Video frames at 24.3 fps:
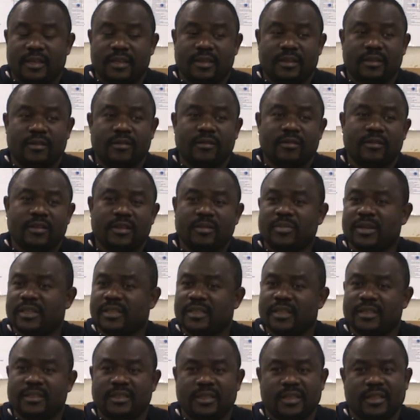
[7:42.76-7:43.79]
Your
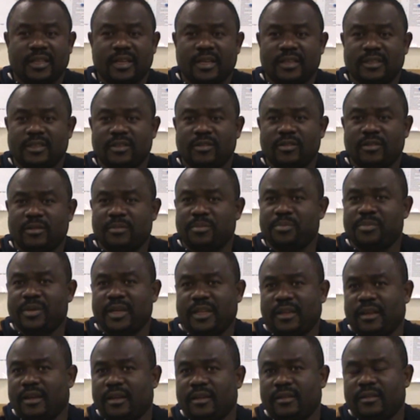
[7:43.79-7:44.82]
emergency does not
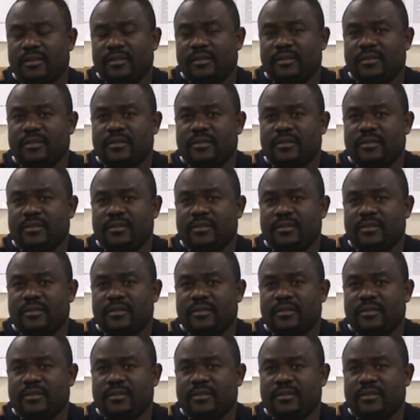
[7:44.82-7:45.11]
matter,